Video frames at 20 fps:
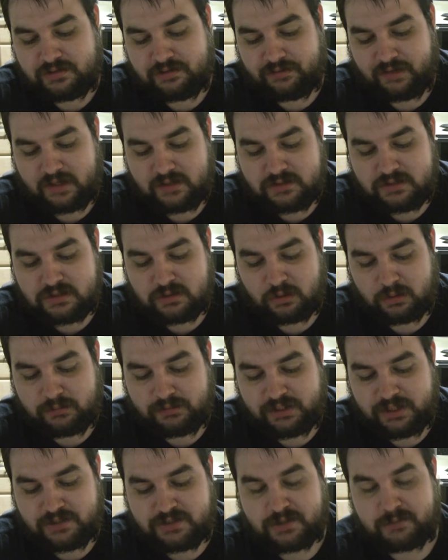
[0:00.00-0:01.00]
I've got Storm
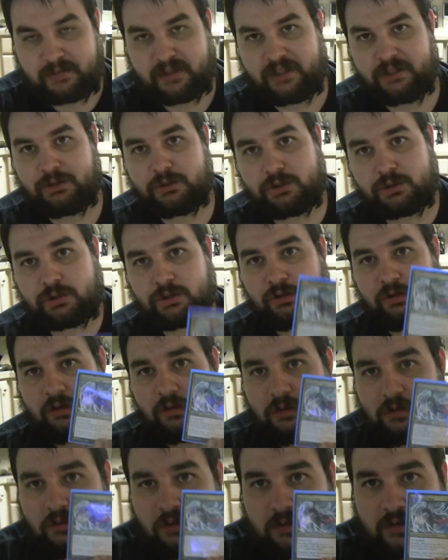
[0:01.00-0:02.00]
Chaser Mage.
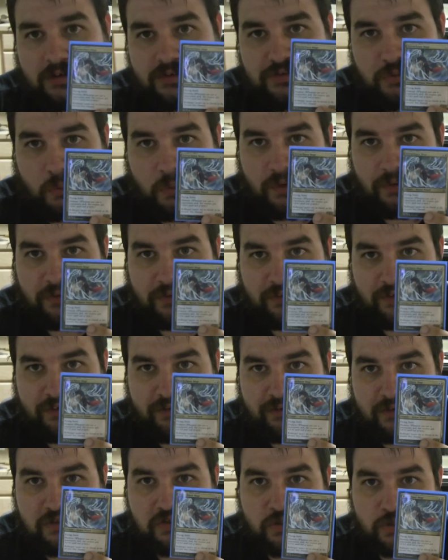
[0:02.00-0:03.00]
It's a 1/3
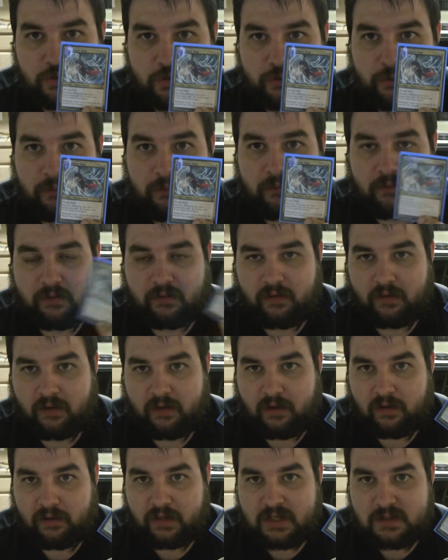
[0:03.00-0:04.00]
for 2.
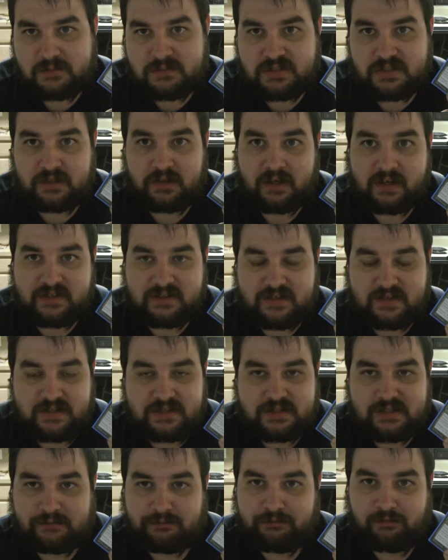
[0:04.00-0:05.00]
Comes in, has
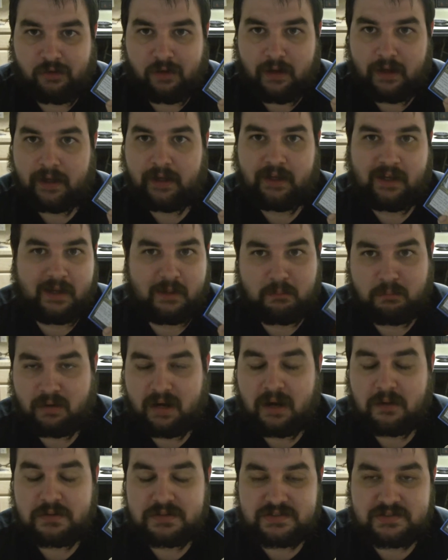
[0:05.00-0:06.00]
haste and flying and
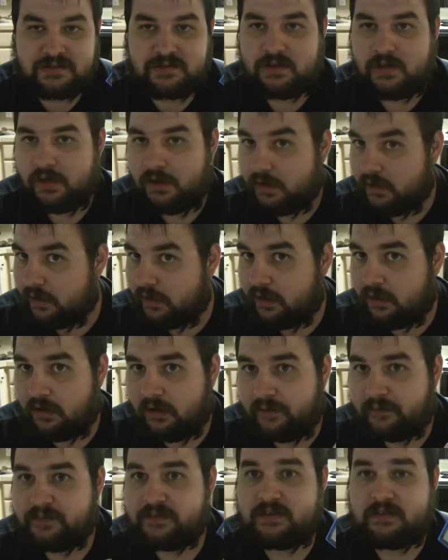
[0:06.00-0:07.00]
prowess.
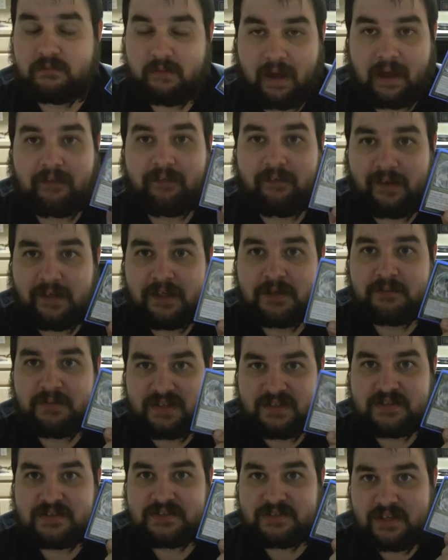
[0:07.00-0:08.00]
I like him
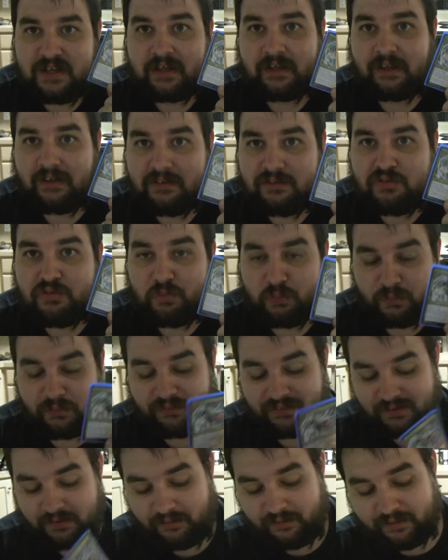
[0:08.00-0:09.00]
in this deck. It's
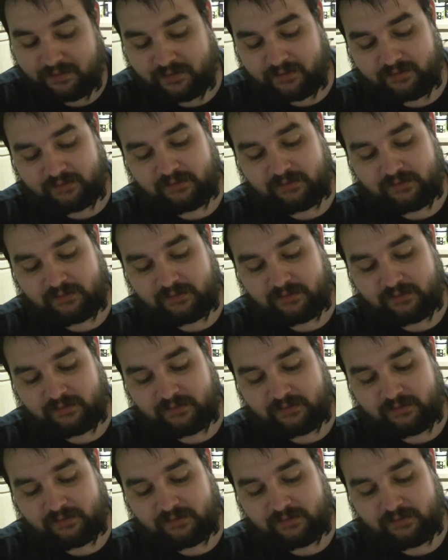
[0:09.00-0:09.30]
really good.